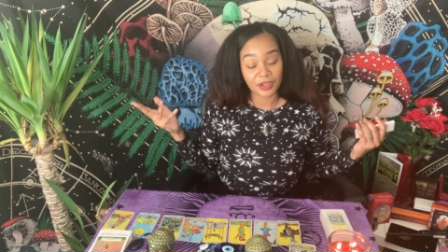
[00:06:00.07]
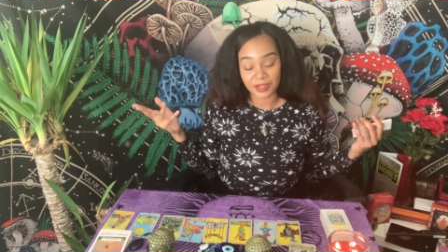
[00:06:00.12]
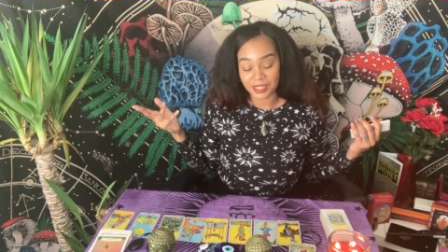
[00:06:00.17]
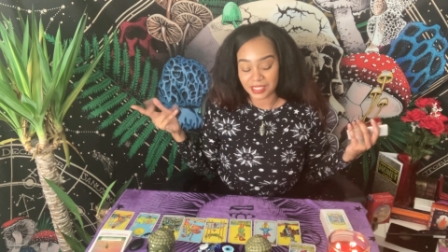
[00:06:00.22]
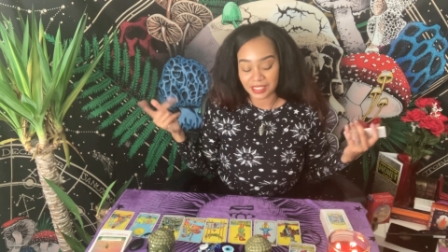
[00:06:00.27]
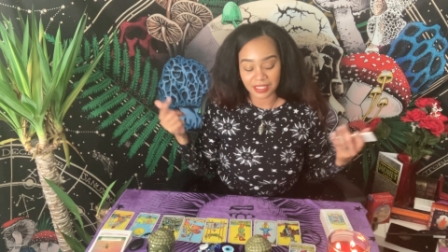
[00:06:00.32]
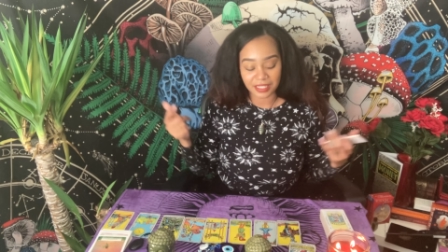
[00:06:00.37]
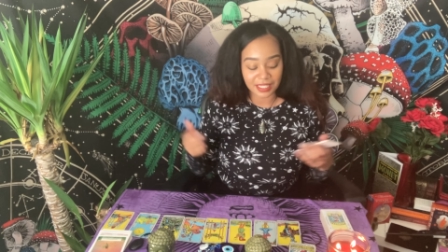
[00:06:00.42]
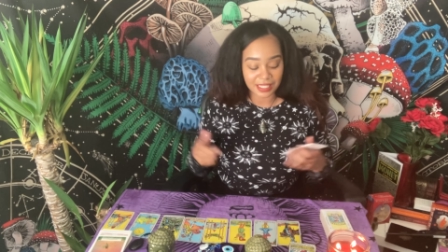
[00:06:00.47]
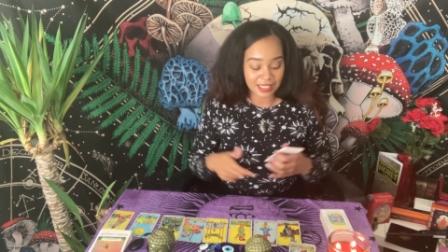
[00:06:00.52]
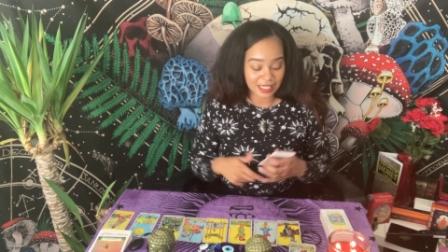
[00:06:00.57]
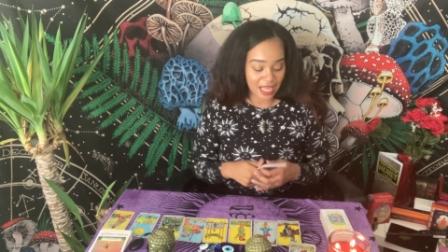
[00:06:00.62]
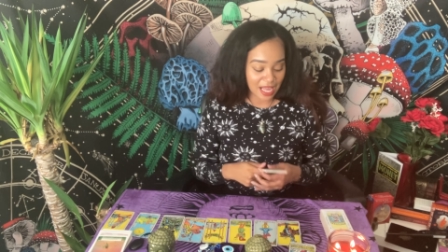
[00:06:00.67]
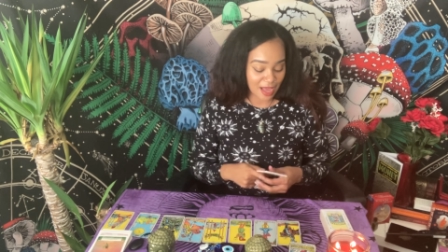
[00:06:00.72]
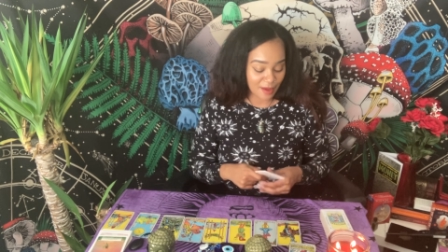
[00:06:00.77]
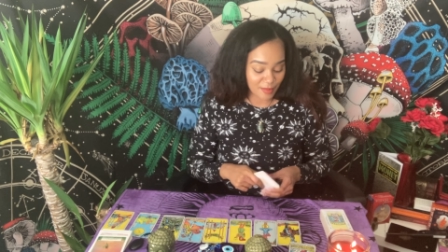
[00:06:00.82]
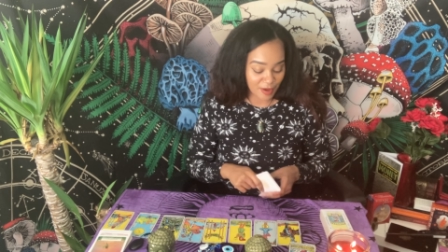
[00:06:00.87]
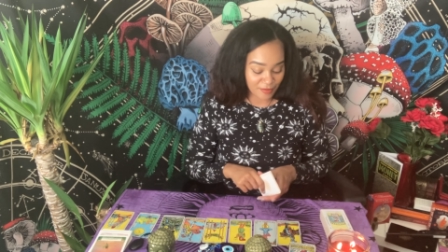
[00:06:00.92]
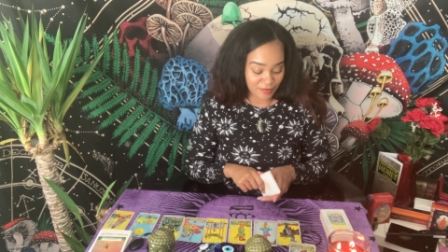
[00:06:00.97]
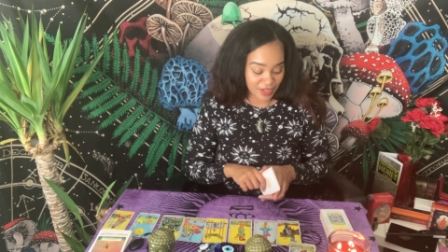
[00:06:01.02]
it's a good
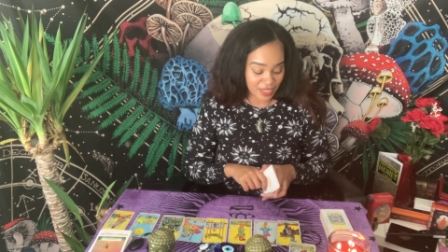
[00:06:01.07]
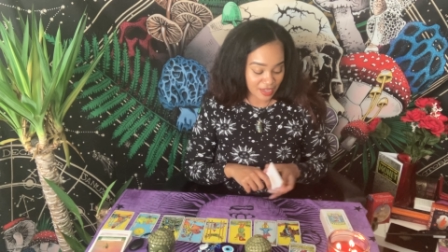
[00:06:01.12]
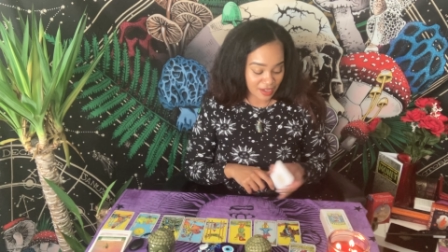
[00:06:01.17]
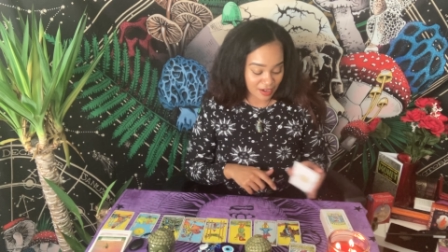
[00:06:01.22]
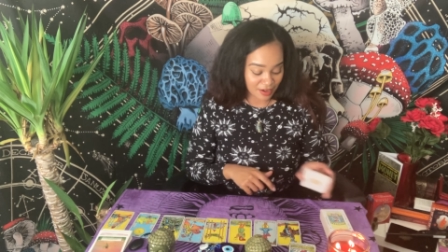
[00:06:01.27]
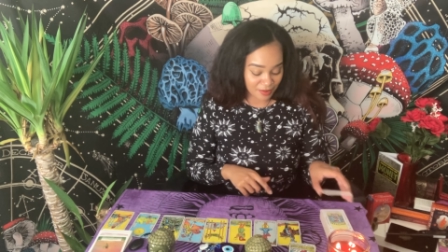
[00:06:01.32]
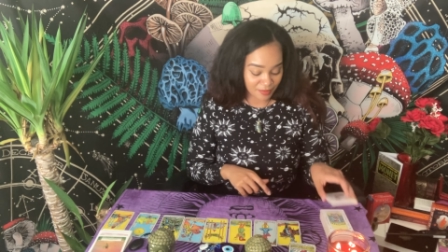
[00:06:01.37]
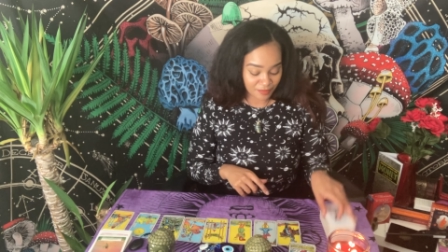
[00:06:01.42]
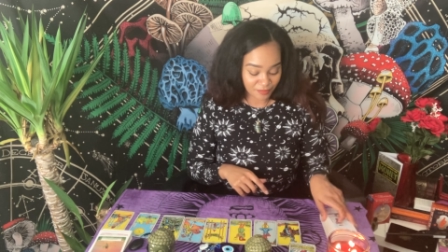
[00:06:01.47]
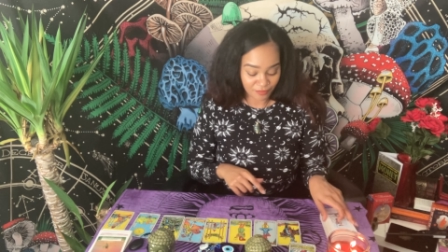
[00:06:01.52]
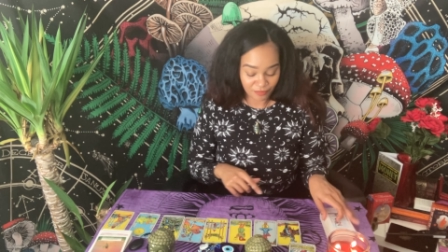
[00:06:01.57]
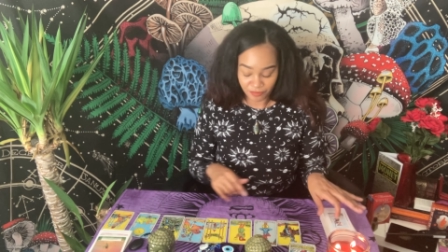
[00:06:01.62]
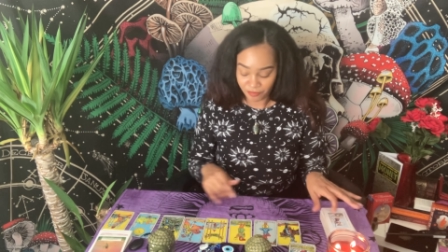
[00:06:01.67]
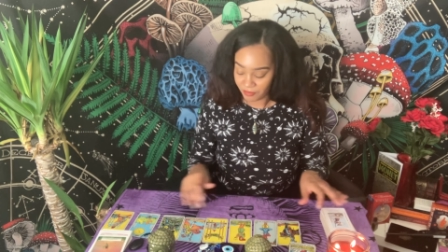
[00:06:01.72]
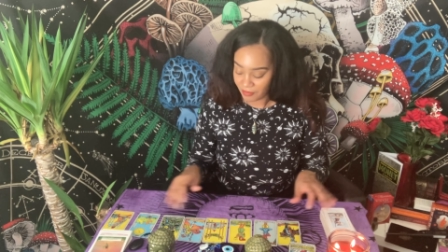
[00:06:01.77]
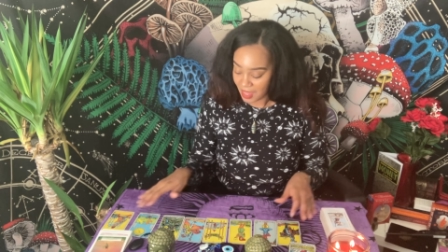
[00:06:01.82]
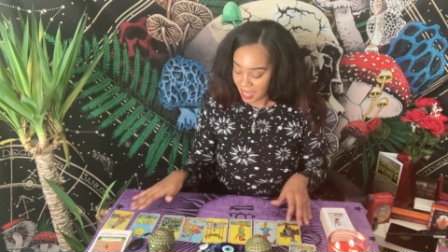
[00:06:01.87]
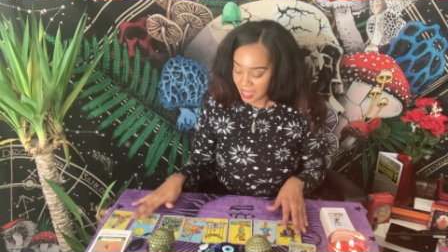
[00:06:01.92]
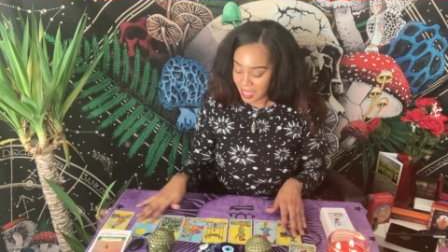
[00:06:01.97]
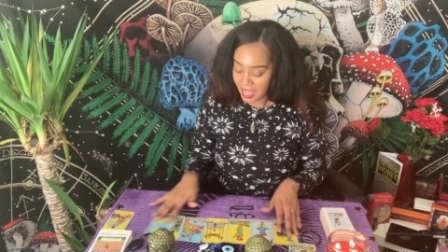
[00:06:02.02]
time over here.
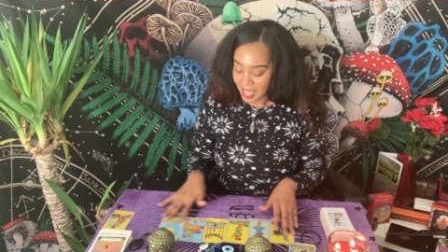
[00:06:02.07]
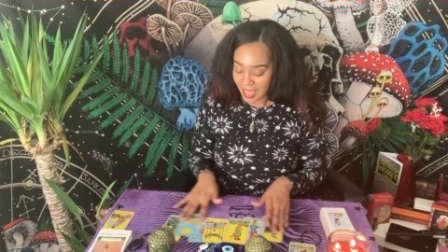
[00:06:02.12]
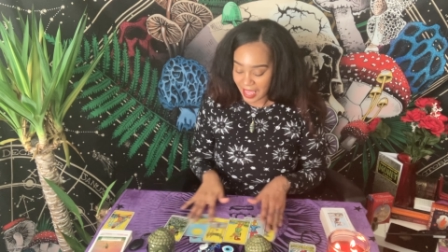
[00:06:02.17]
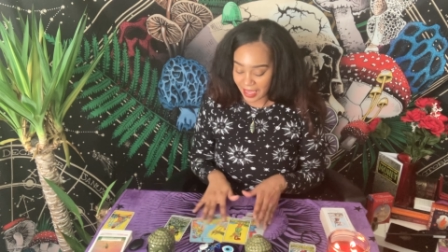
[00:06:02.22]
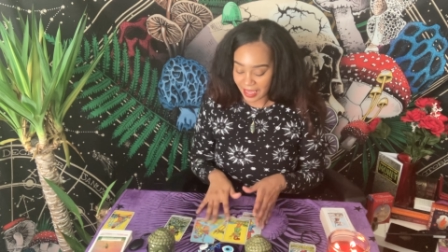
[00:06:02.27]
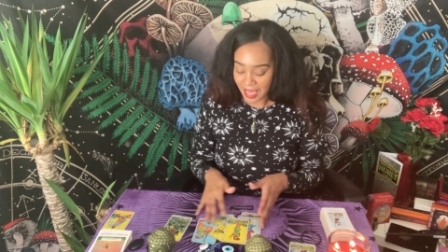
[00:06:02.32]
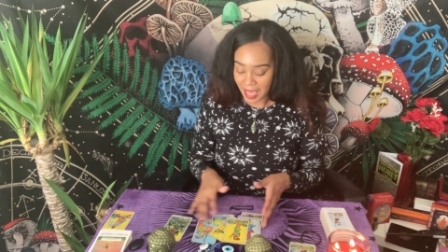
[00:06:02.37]
And